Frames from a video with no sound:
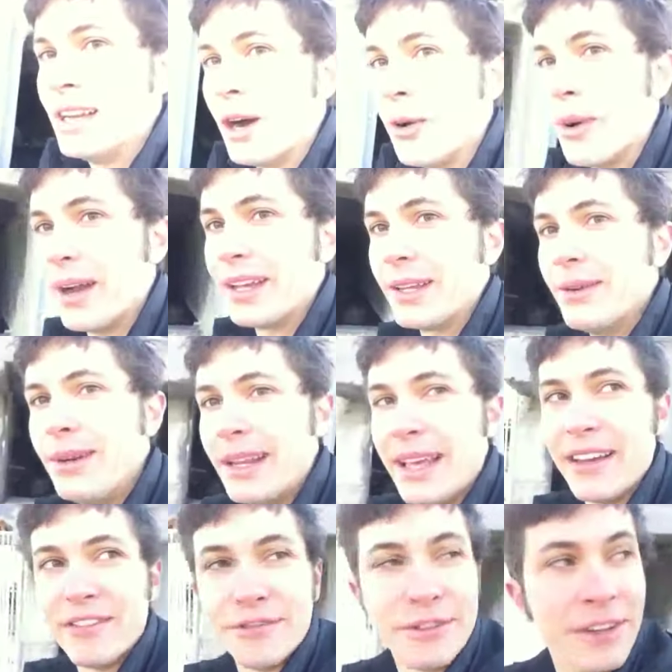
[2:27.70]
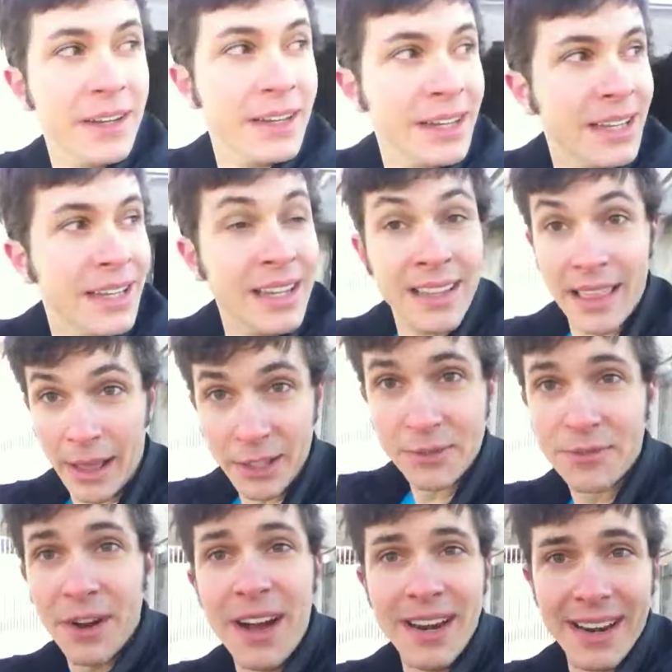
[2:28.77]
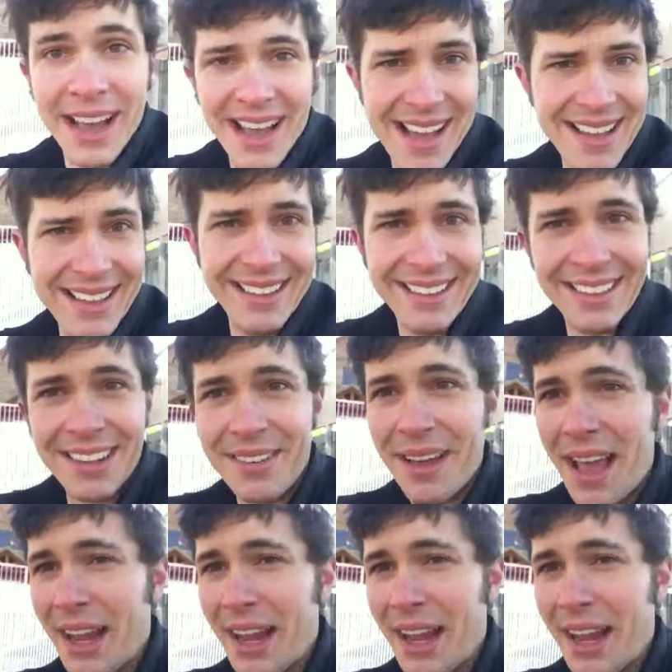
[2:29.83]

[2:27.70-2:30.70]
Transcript: know where you live. That's fun, huh? A little